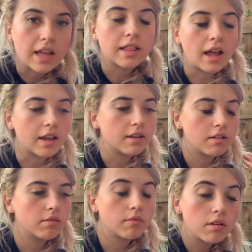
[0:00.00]
Like,
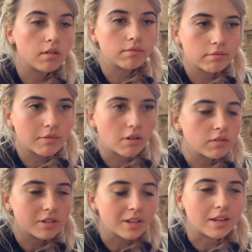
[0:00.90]

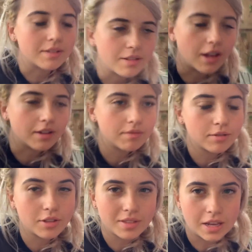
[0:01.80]
obviously, like
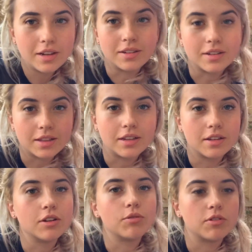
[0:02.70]
the easiest thing to
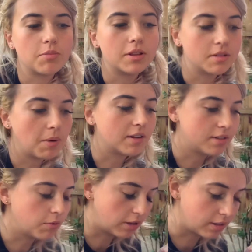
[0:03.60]
do would have been to
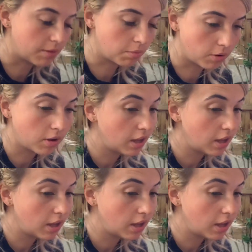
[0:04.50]
plastic weld it, but